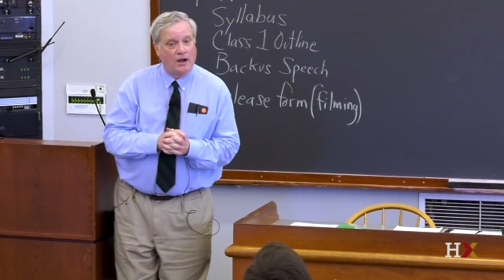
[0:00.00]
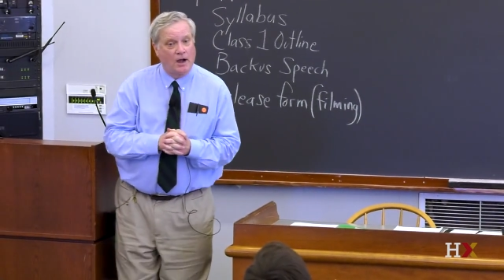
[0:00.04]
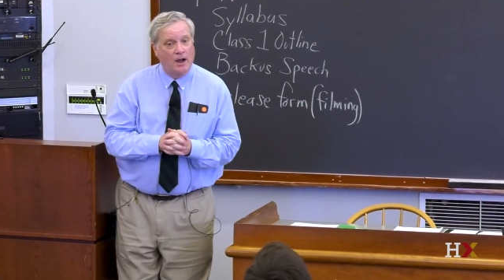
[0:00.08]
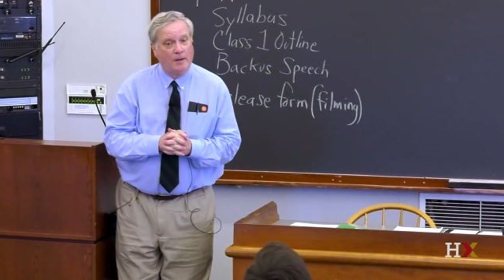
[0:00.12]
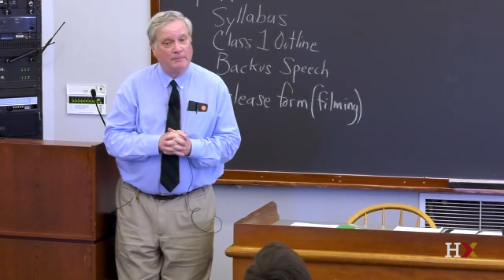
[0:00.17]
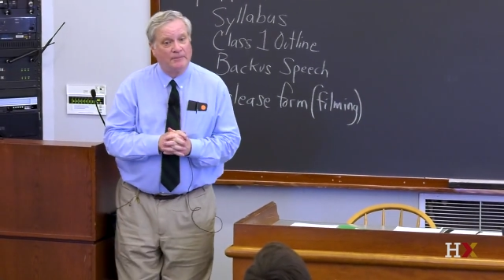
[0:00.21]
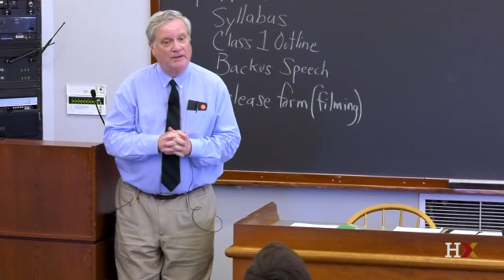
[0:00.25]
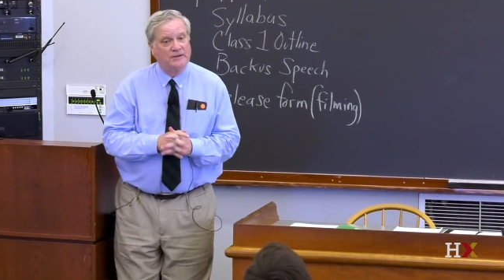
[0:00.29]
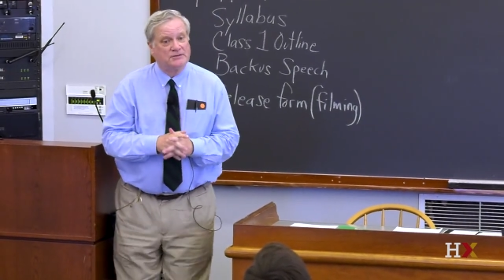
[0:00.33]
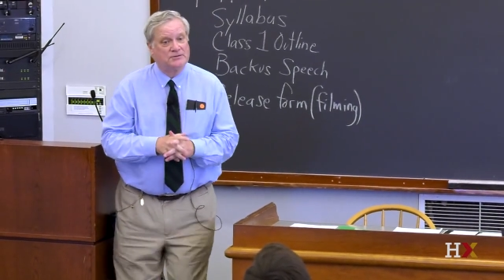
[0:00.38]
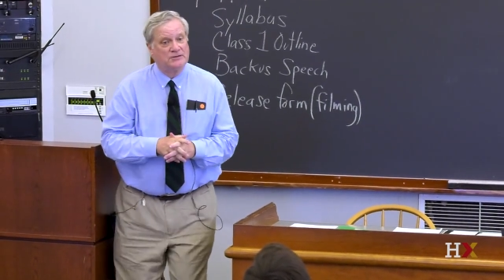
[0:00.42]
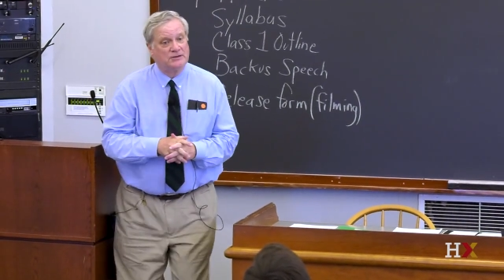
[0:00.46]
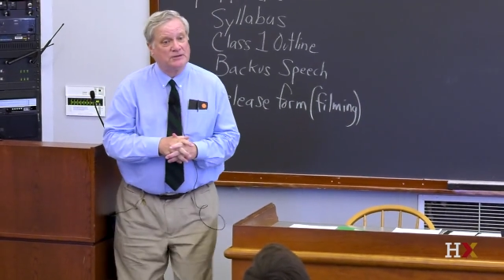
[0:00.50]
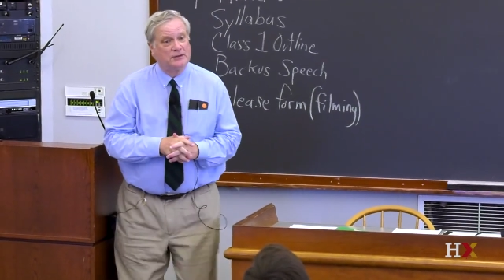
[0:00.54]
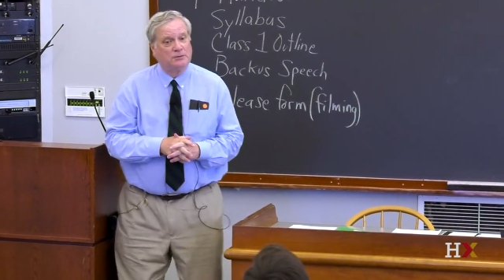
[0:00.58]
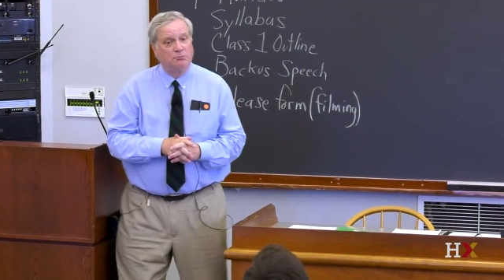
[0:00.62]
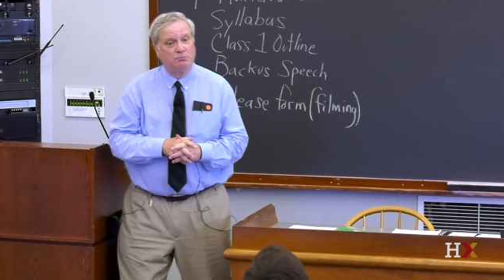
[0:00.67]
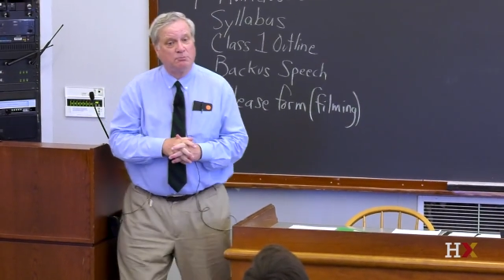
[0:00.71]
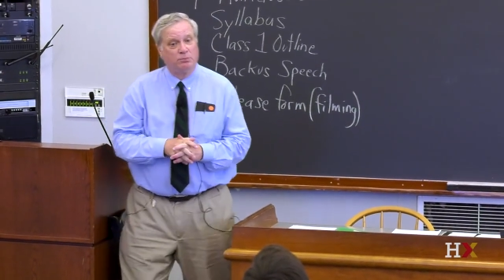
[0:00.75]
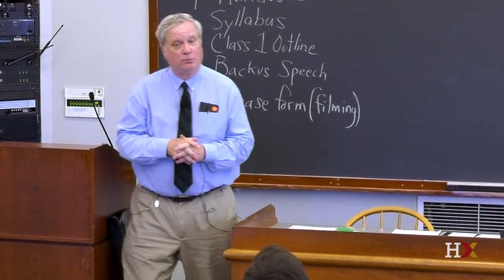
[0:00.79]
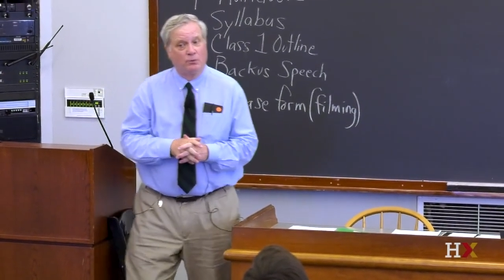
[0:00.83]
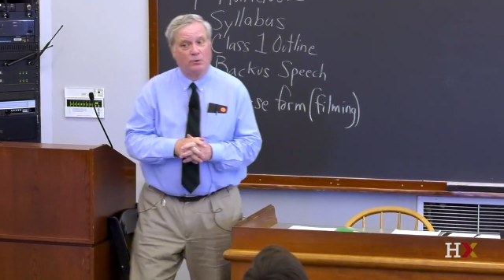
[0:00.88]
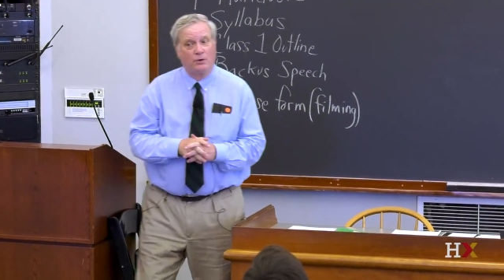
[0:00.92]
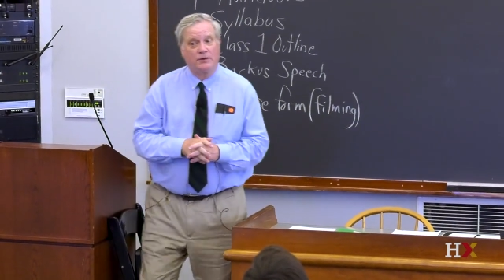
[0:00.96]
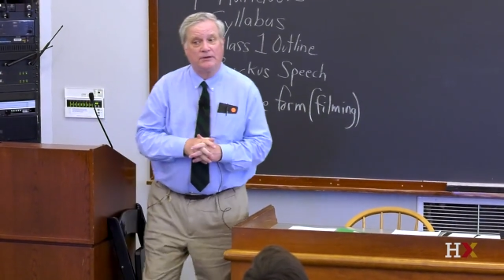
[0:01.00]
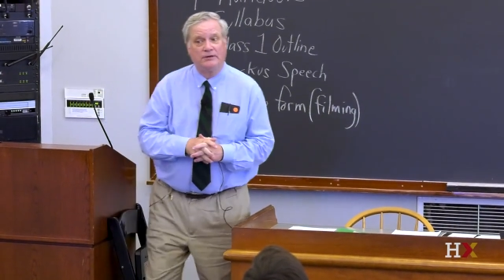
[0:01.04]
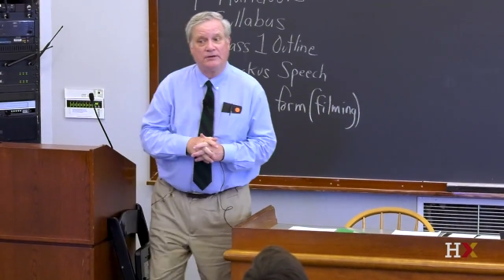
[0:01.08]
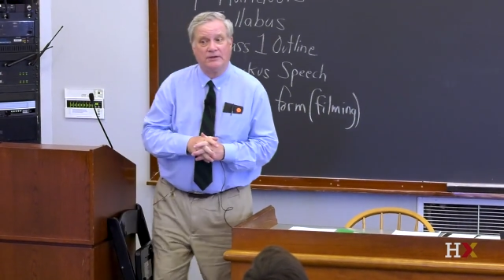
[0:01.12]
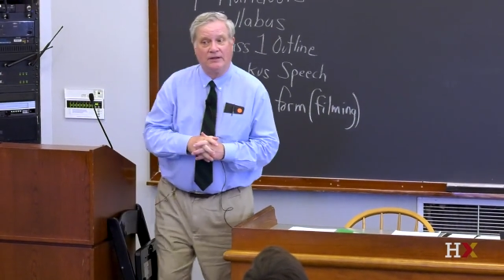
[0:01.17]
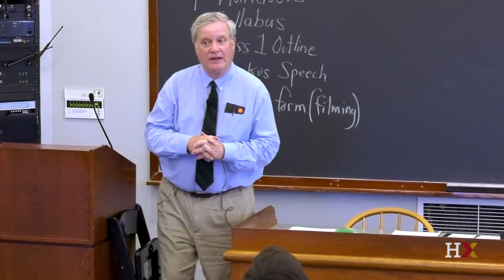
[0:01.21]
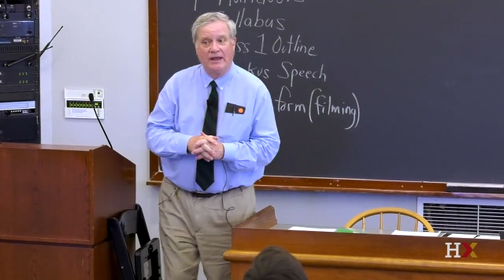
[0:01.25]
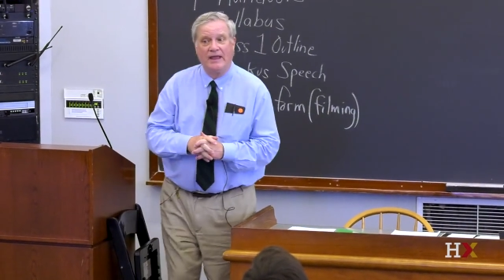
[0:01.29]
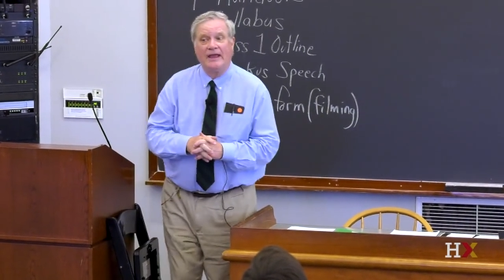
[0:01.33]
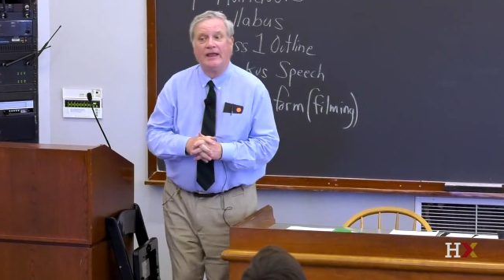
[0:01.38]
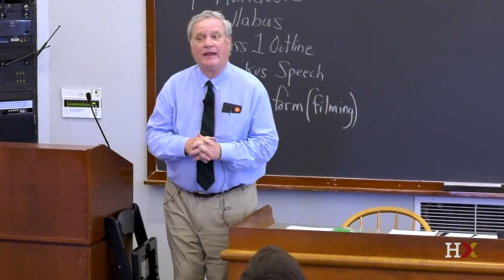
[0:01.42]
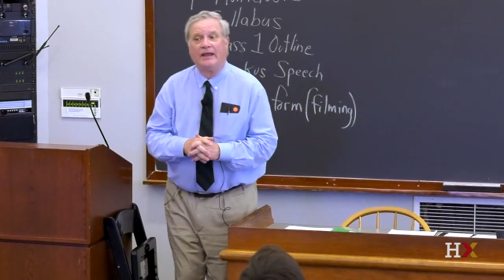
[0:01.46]
comma isn't
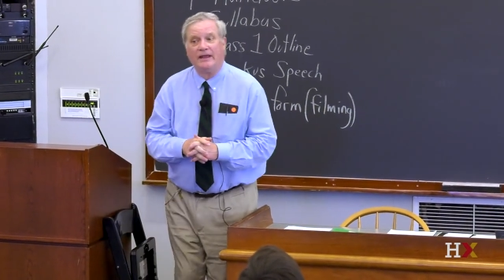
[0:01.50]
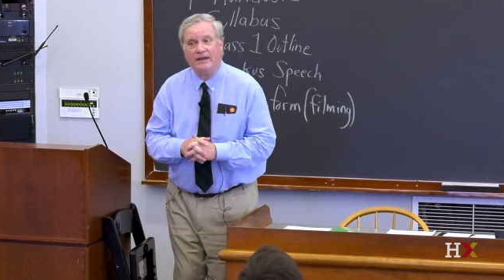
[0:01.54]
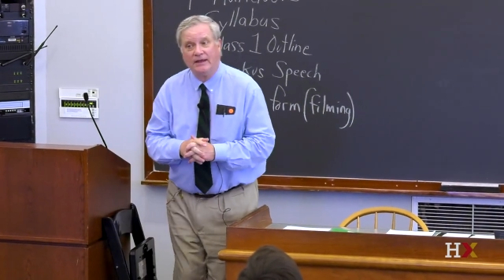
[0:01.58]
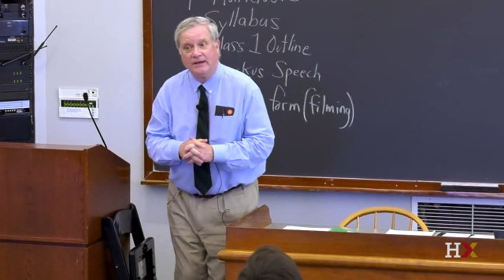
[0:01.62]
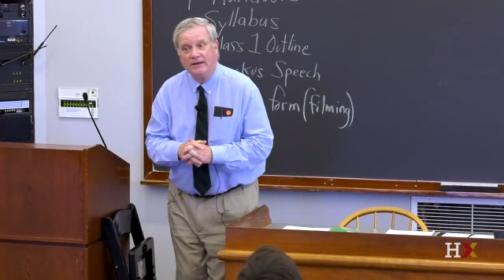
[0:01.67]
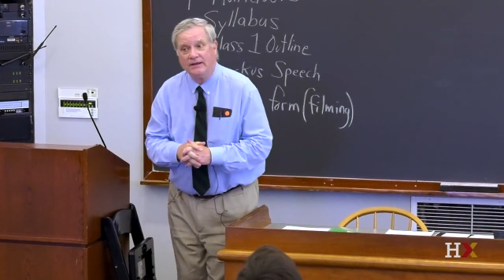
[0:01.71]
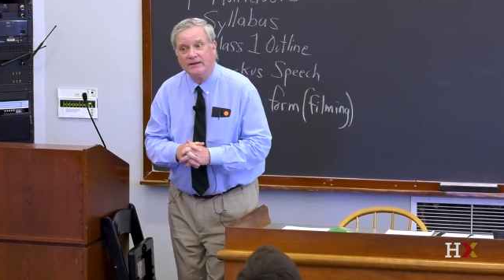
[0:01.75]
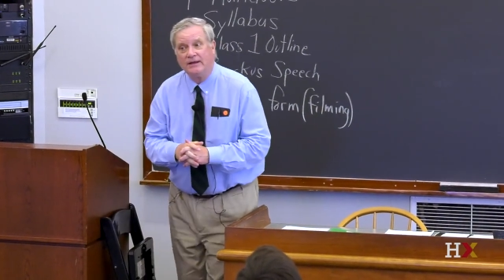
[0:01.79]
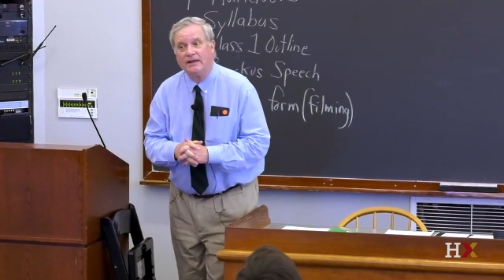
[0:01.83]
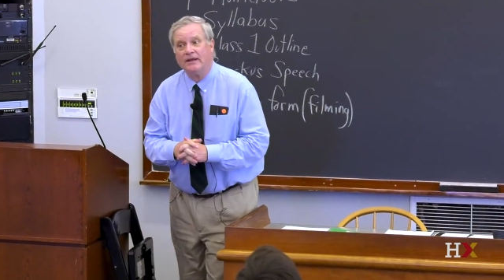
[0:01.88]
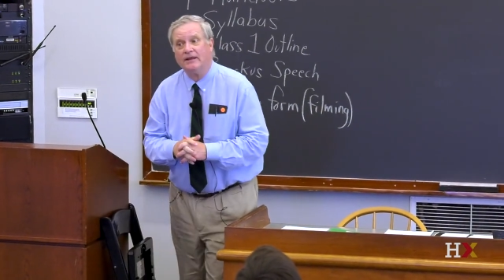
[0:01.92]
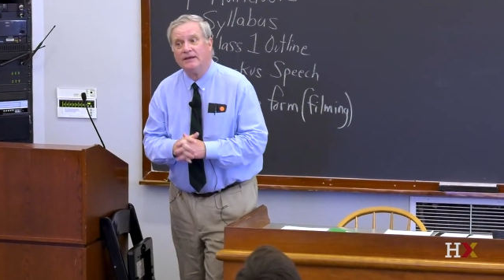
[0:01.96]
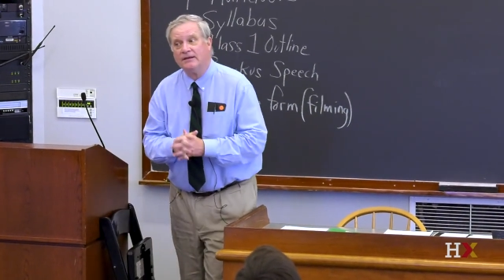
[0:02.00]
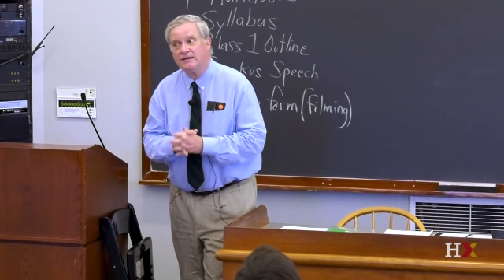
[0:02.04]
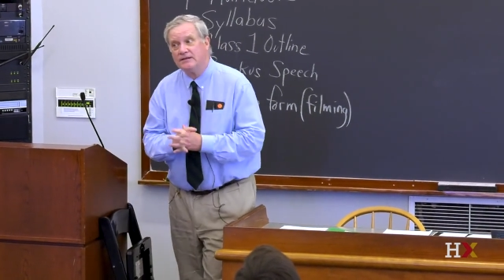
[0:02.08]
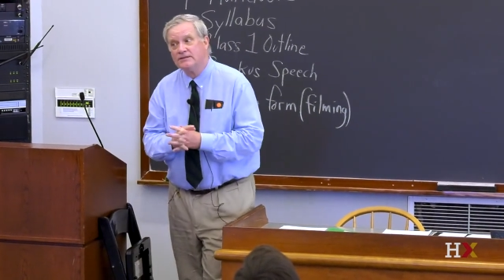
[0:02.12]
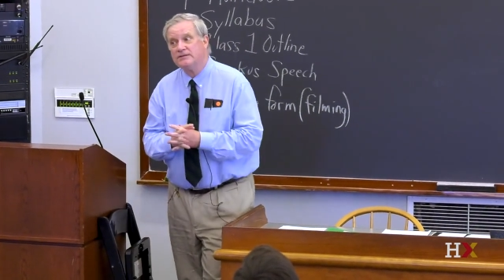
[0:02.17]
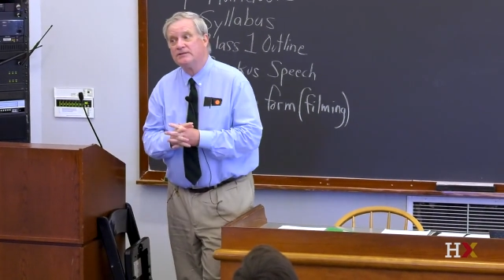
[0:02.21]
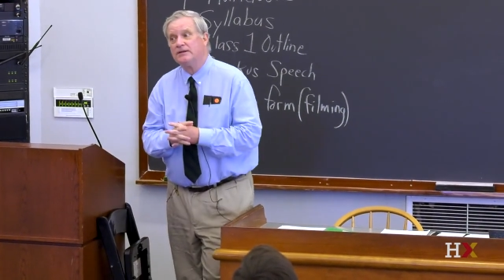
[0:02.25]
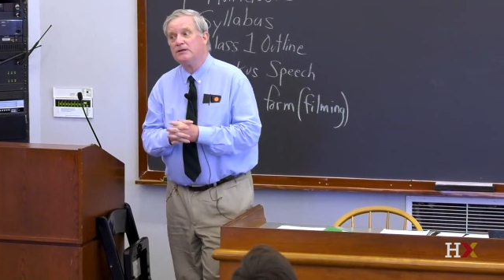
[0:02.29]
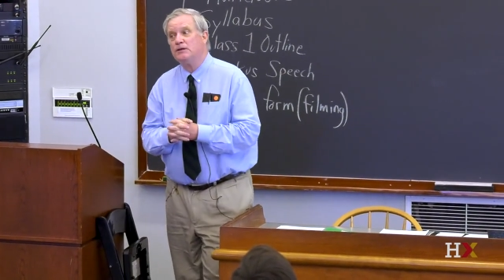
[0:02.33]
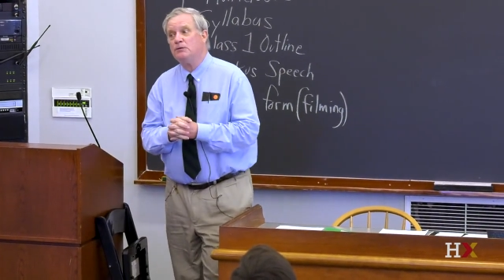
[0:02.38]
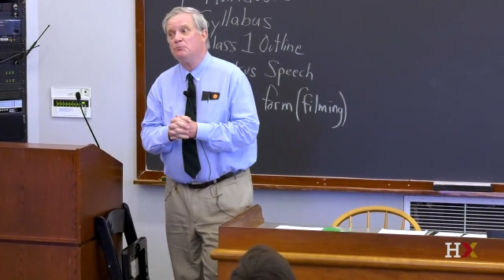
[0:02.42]
important. It is